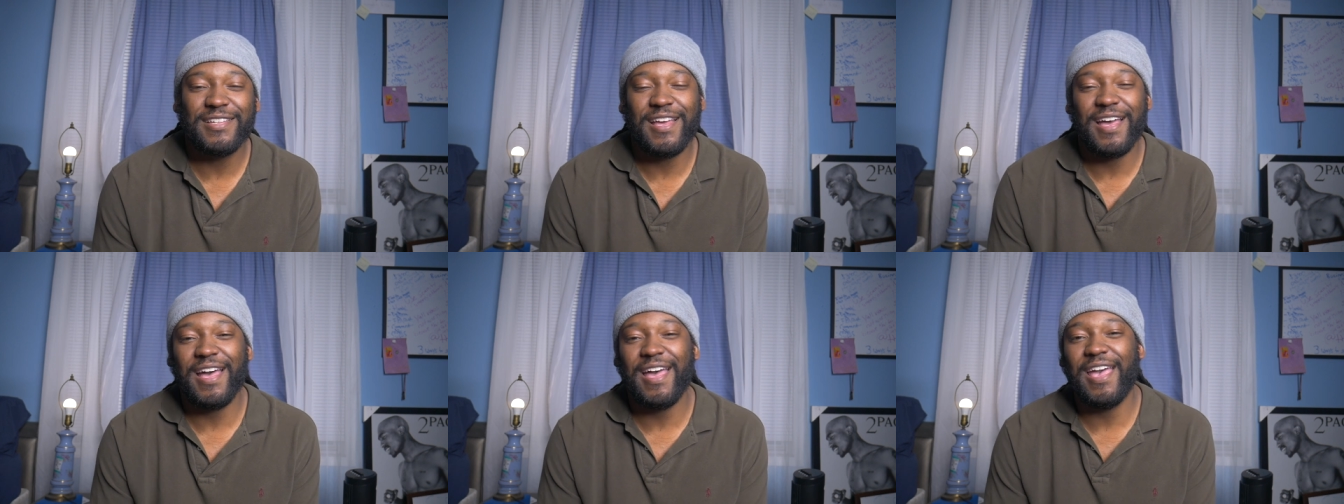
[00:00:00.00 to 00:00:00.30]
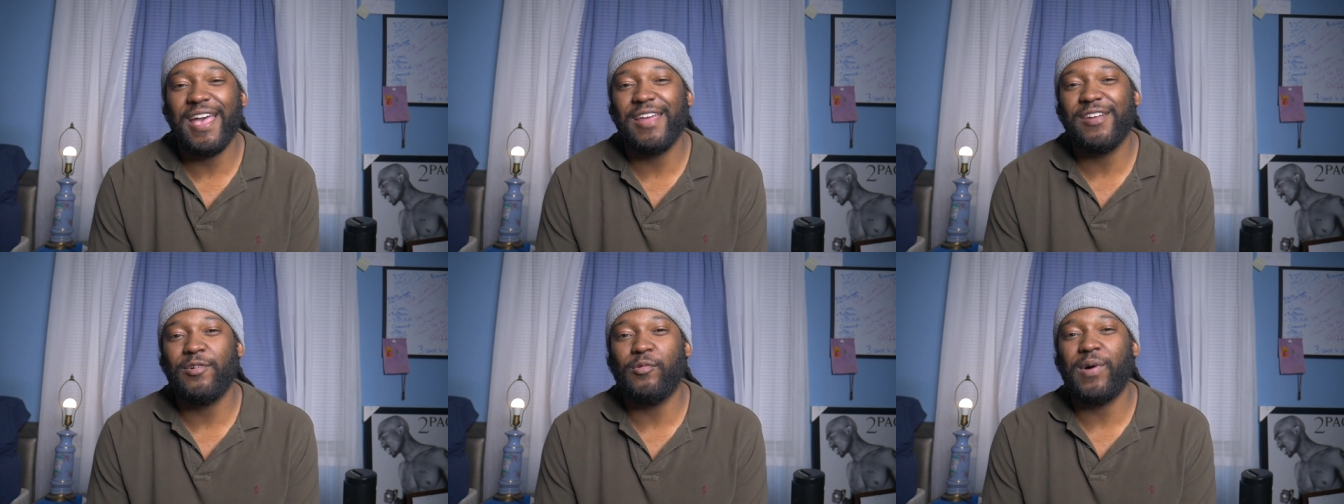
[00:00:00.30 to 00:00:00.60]
I
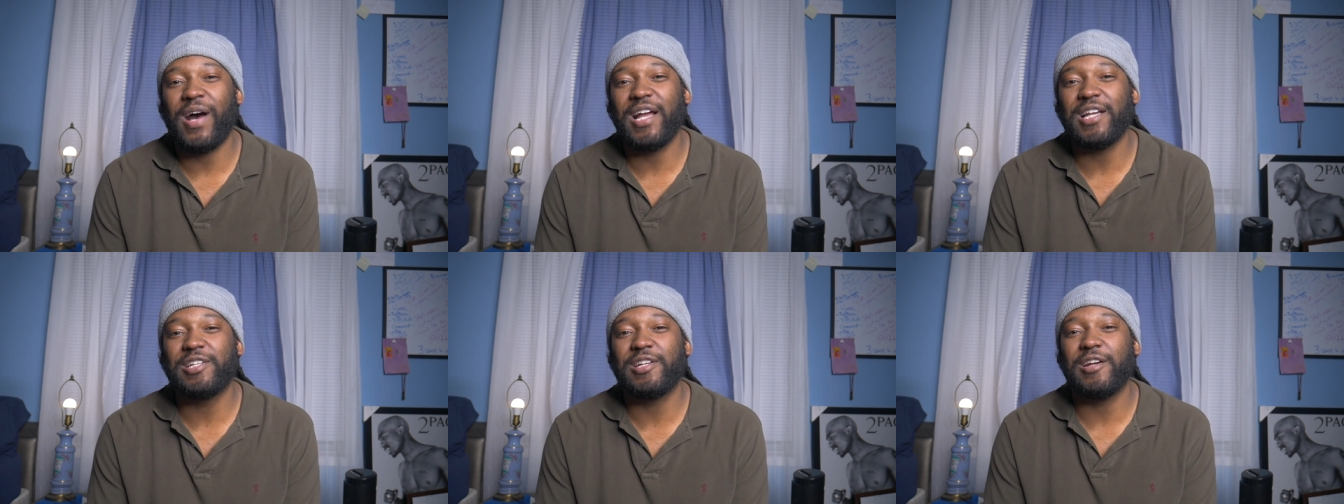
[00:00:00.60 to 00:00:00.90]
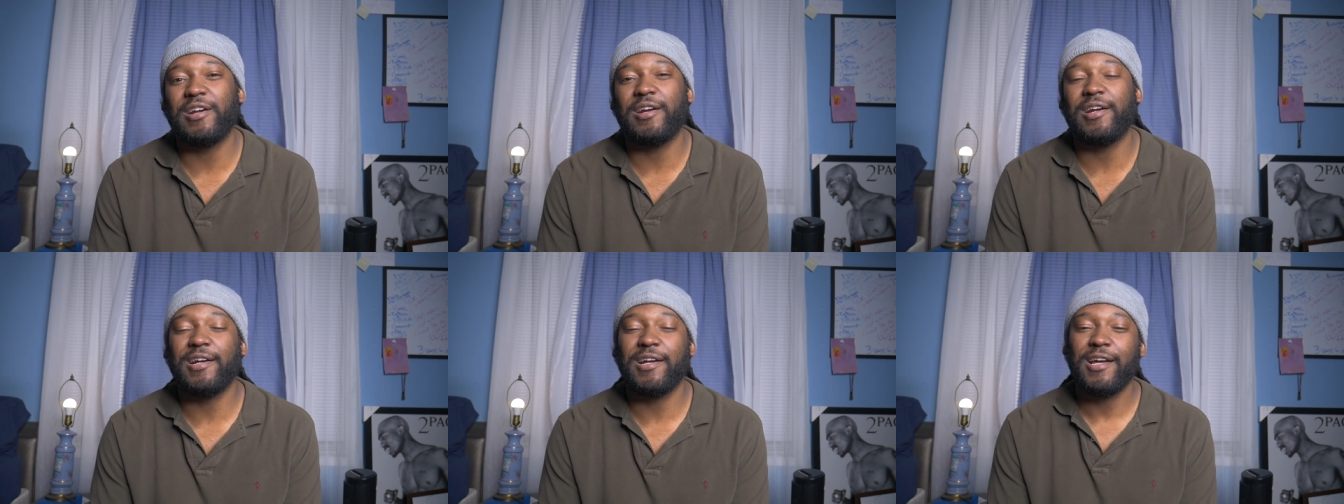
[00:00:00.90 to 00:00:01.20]
had to watch
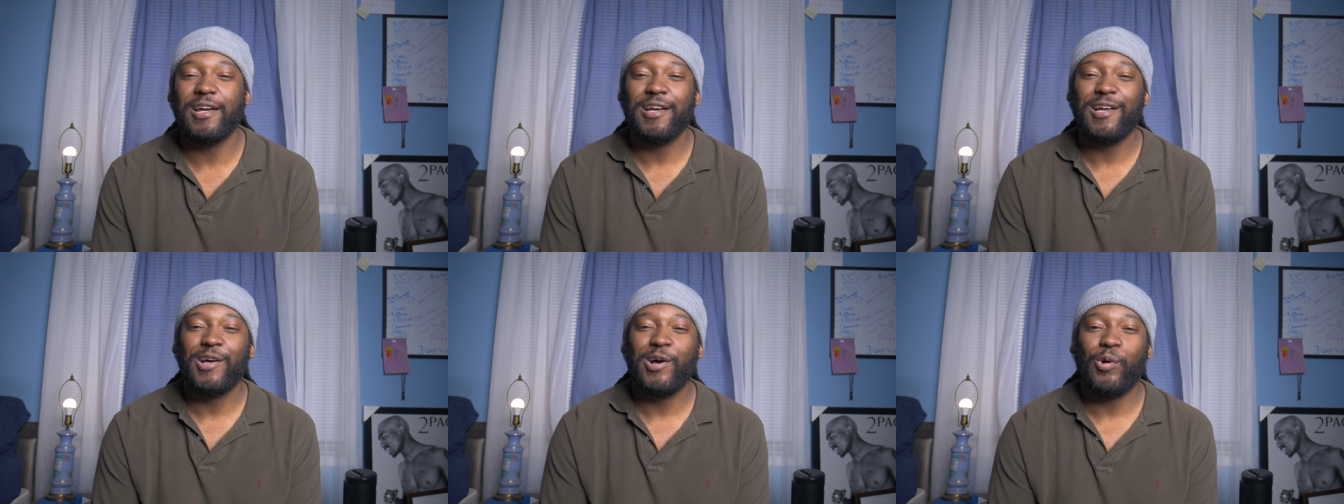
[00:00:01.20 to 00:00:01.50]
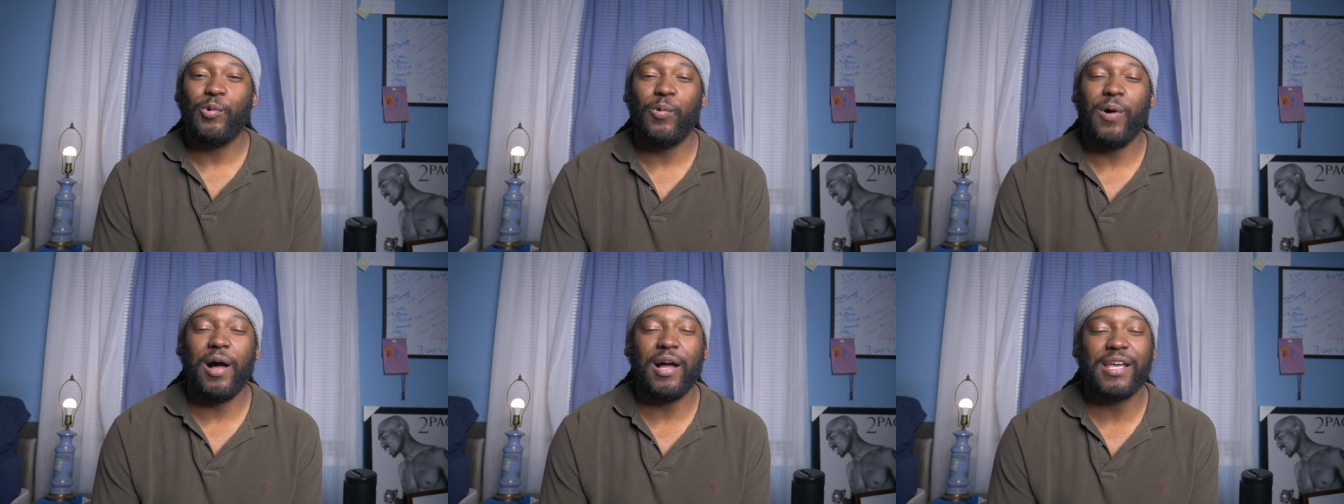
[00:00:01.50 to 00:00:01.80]
her
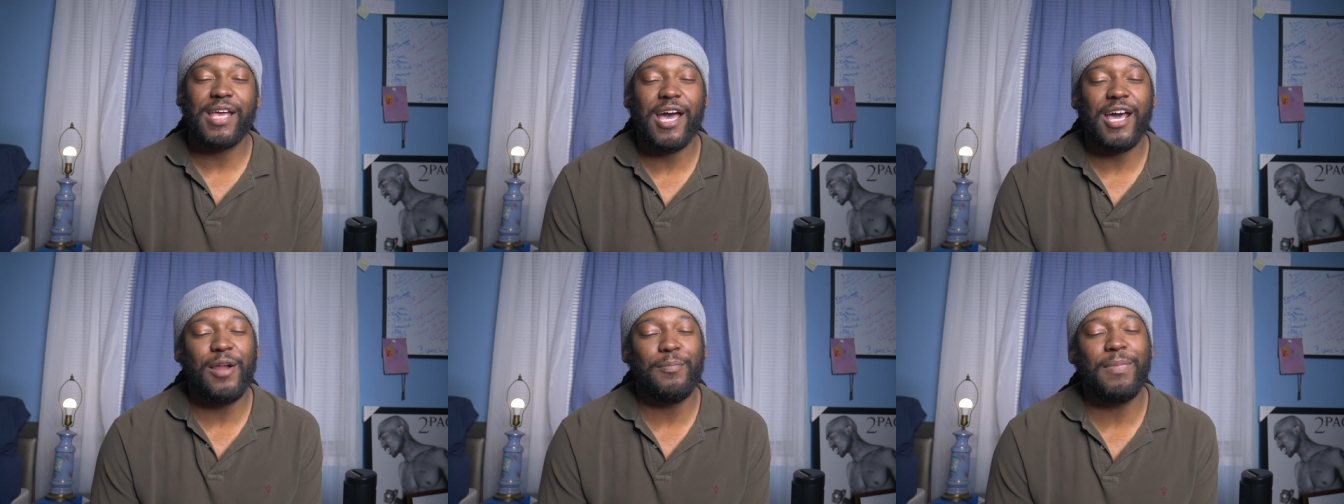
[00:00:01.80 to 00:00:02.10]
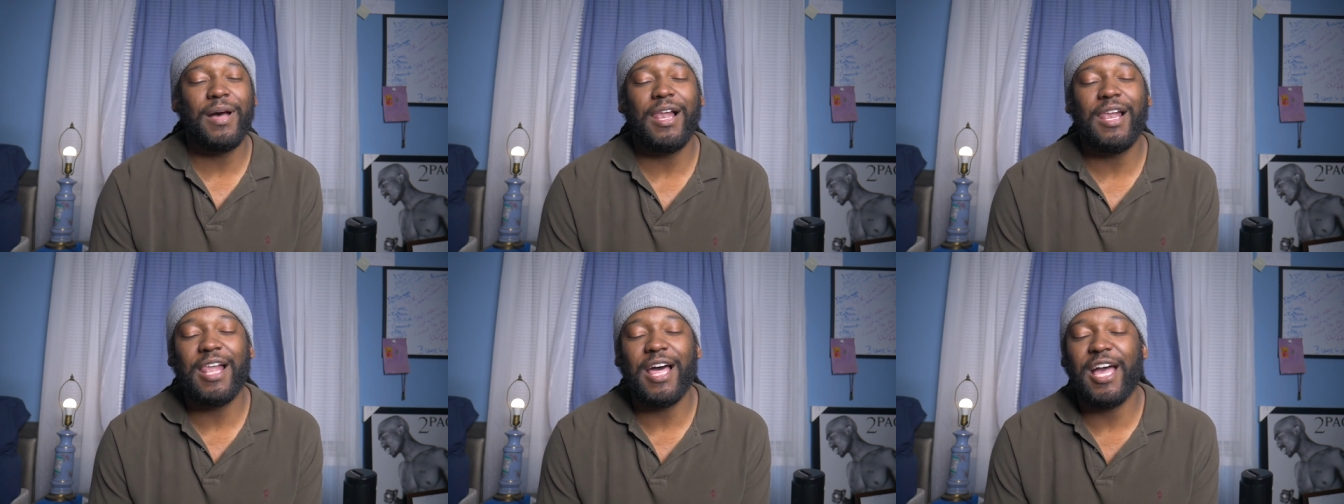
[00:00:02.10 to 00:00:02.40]
walk out of
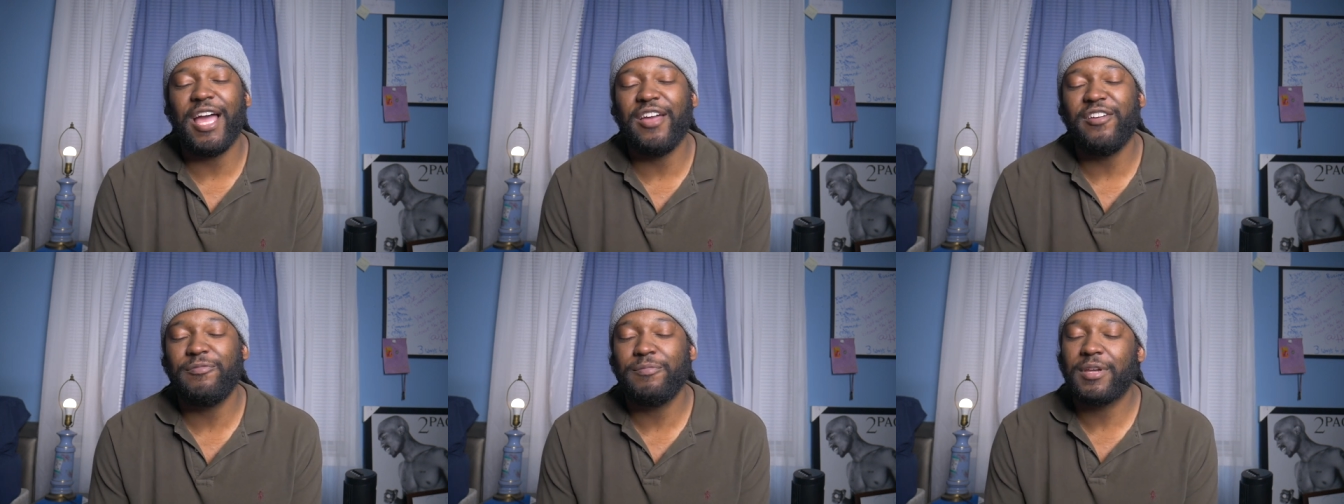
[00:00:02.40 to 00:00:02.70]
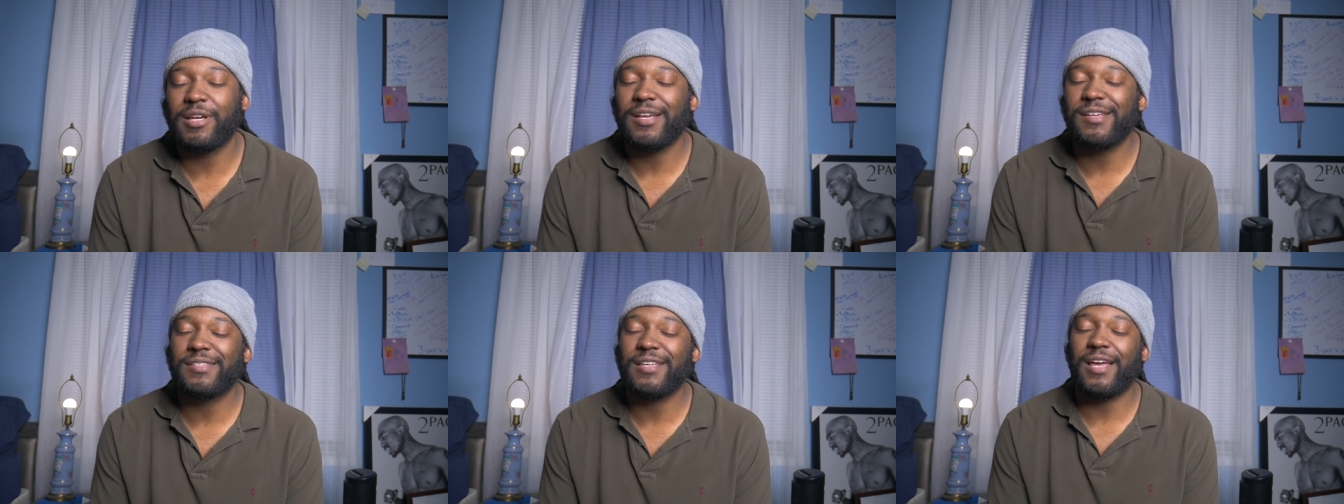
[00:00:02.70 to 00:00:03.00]
my life
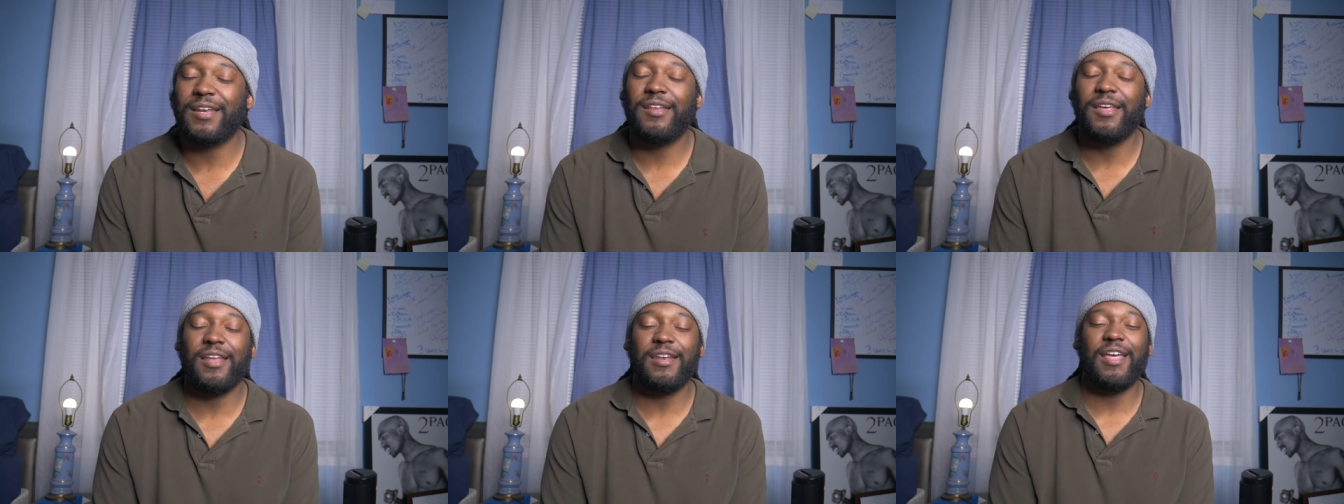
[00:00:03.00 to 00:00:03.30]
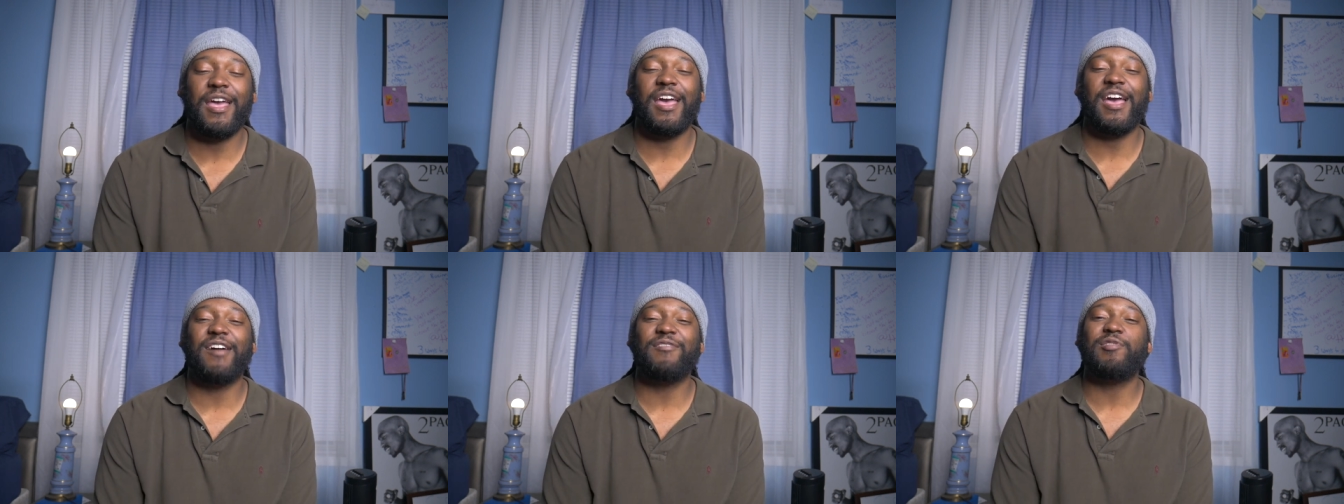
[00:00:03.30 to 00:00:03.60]
because I didn't
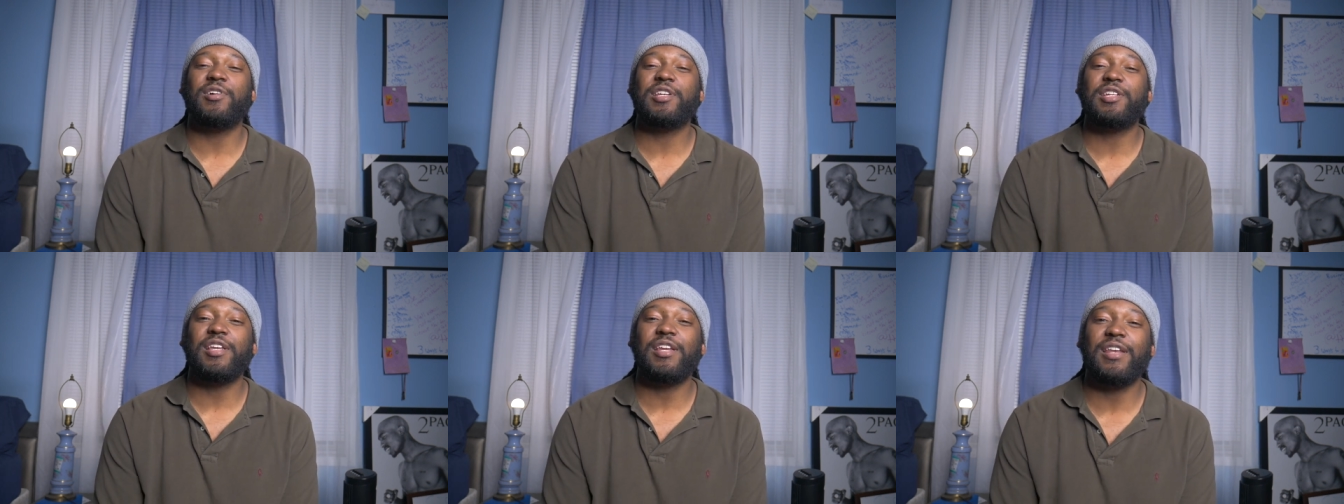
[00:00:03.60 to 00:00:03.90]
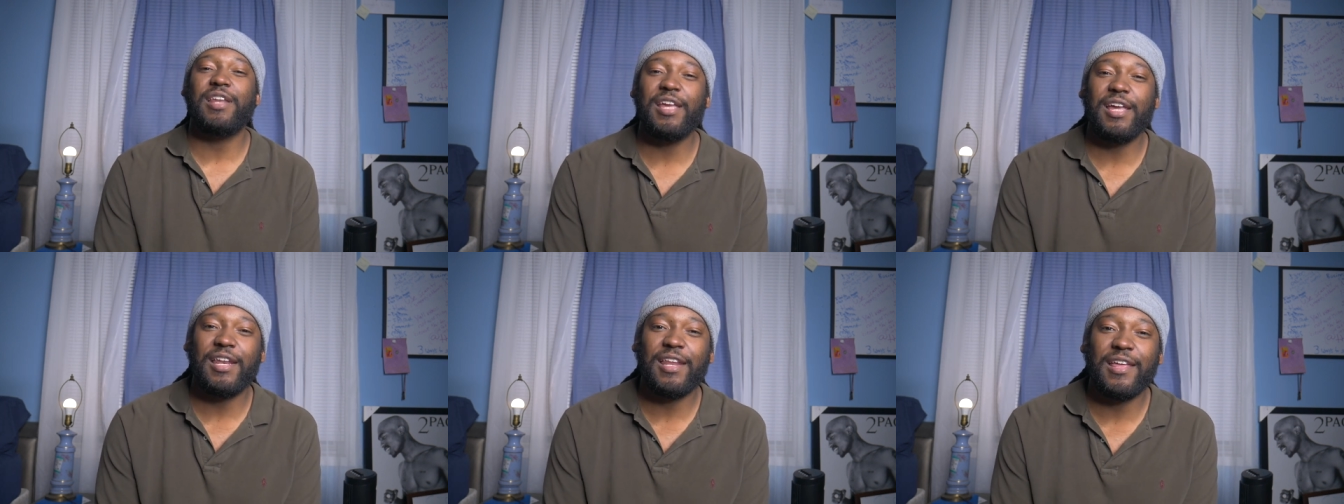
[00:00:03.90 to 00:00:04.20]
have what she
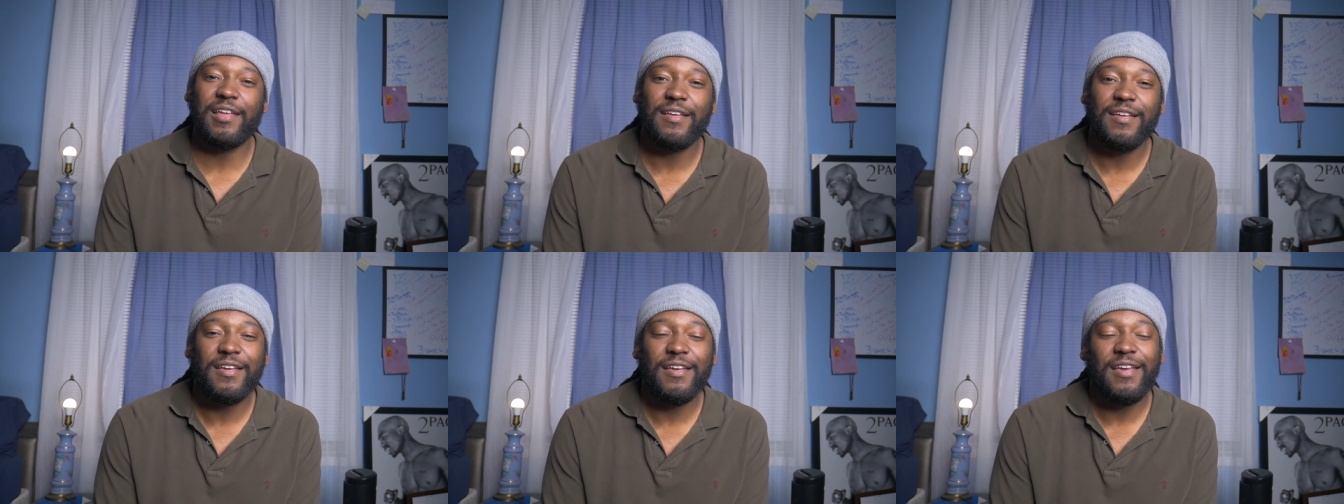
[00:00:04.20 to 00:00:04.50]
needed,